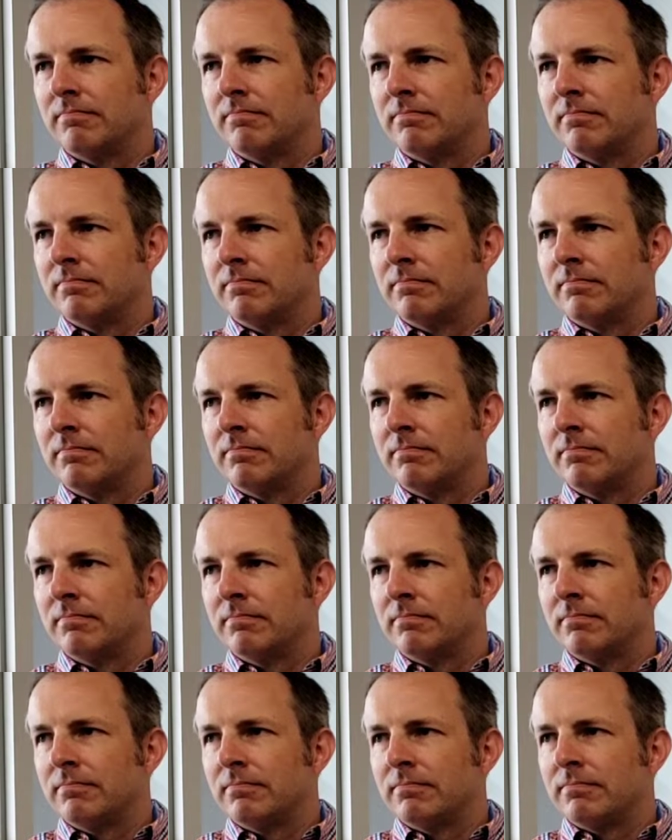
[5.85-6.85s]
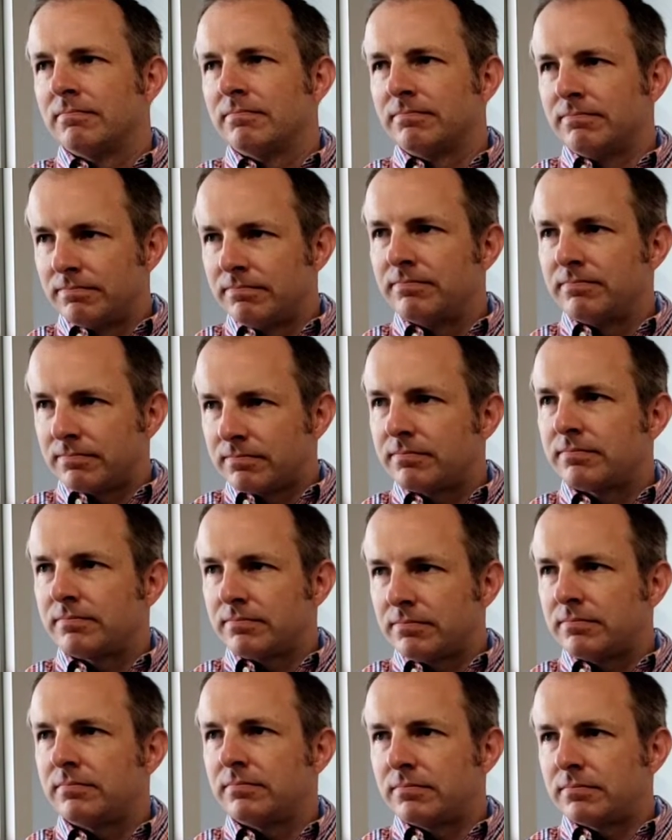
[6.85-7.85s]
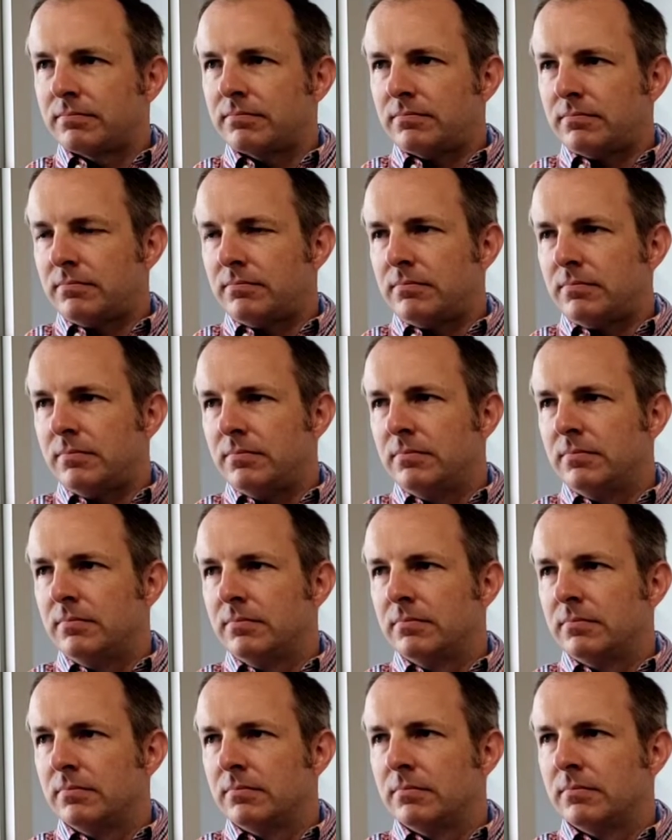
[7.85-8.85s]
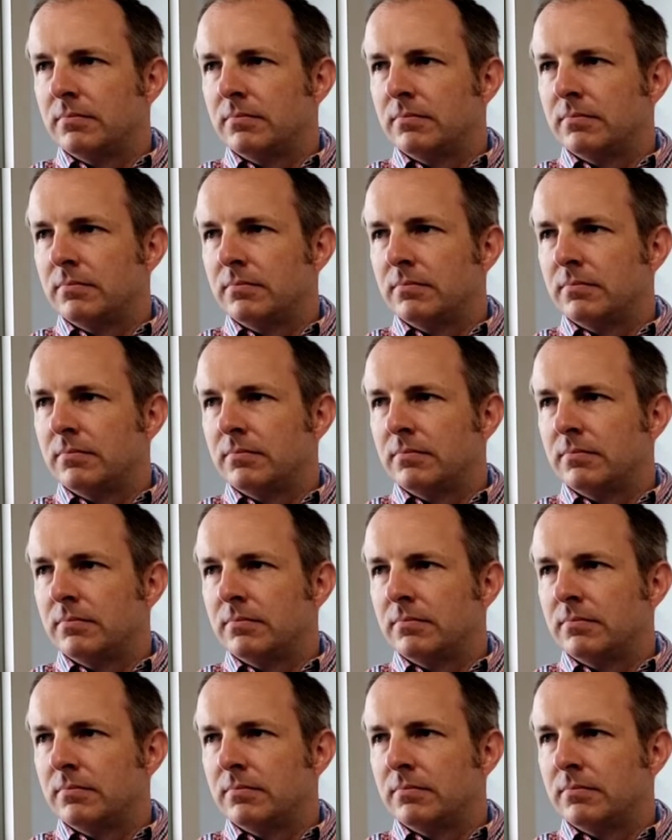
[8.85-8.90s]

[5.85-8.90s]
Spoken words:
all the details, kind of how we did,